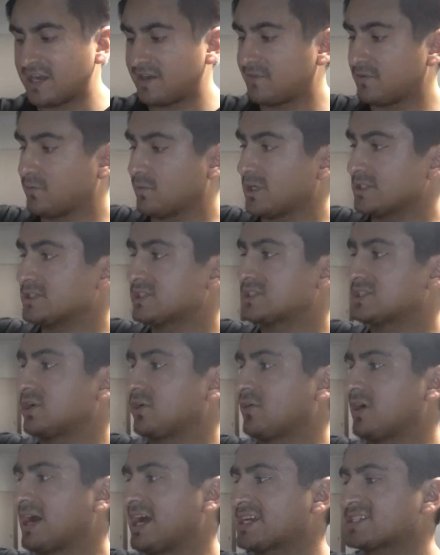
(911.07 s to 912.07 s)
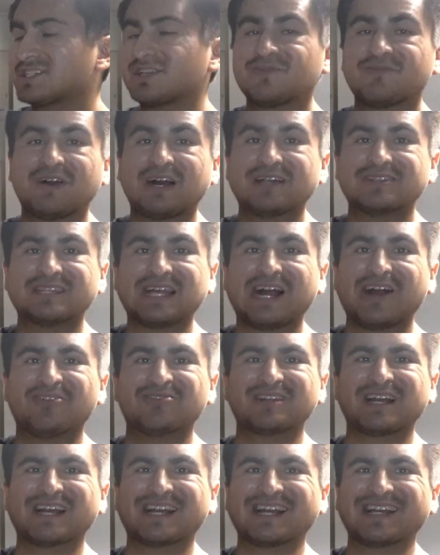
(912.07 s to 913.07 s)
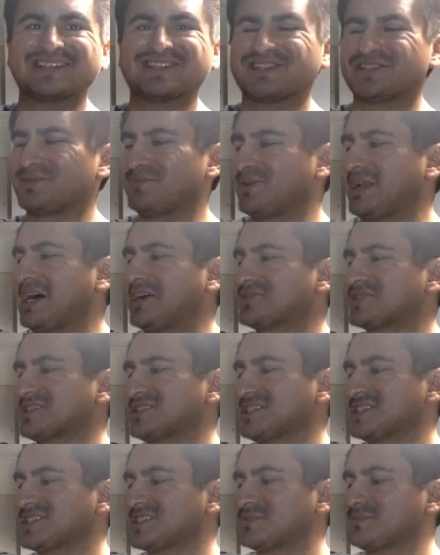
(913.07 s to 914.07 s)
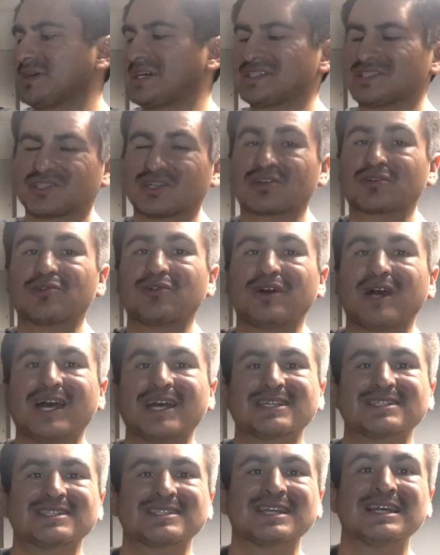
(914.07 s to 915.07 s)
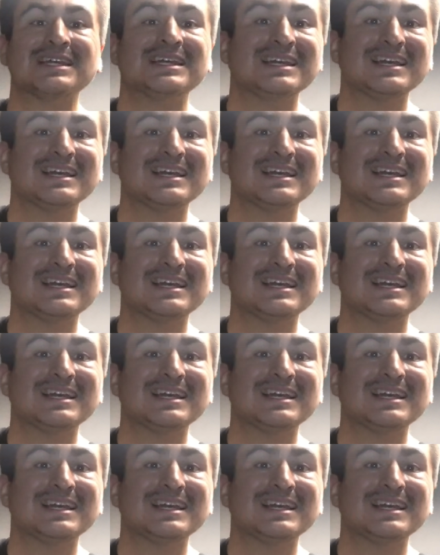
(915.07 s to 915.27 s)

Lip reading: everyone, so I actually found out I got another blouse, and this is by Circle X.